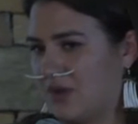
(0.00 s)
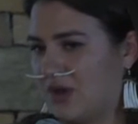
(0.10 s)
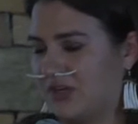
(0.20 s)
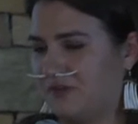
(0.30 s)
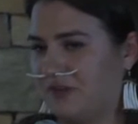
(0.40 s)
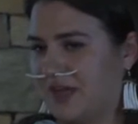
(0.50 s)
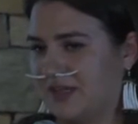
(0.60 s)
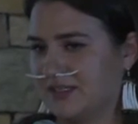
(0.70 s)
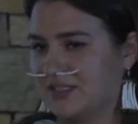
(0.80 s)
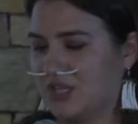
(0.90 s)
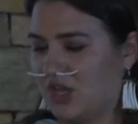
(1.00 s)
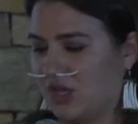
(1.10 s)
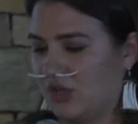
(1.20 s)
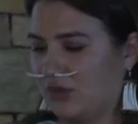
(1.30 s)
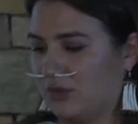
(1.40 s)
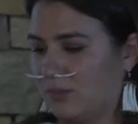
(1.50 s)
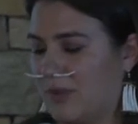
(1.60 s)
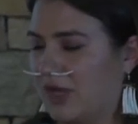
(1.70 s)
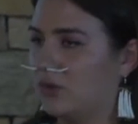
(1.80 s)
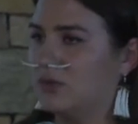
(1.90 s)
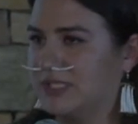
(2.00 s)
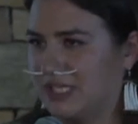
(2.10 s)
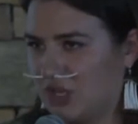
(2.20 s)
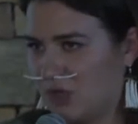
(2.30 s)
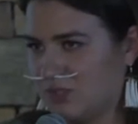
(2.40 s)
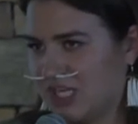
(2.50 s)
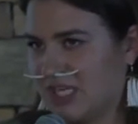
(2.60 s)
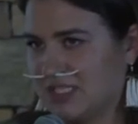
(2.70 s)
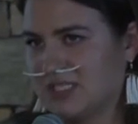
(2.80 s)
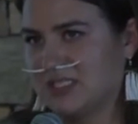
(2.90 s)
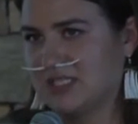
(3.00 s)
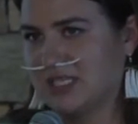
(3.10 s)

artifacts by holding an object.